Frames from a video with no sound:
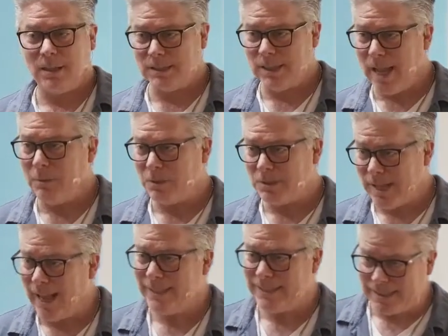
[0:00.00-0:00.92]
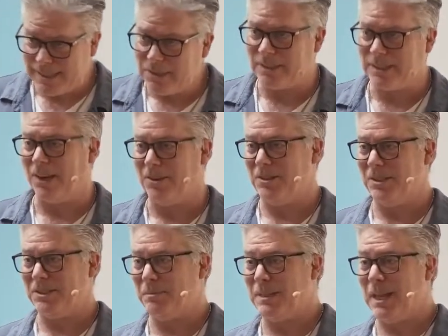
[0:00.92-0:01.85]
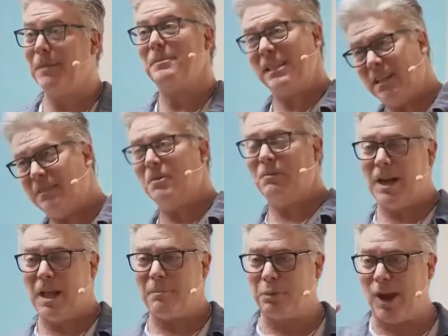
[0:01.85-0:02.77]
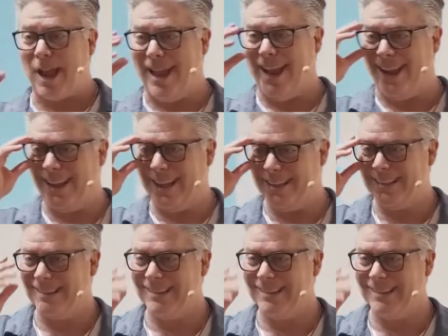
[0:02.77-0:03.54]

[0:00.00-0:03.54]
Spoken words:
Because I still tell you sometimes, even when I'm praying.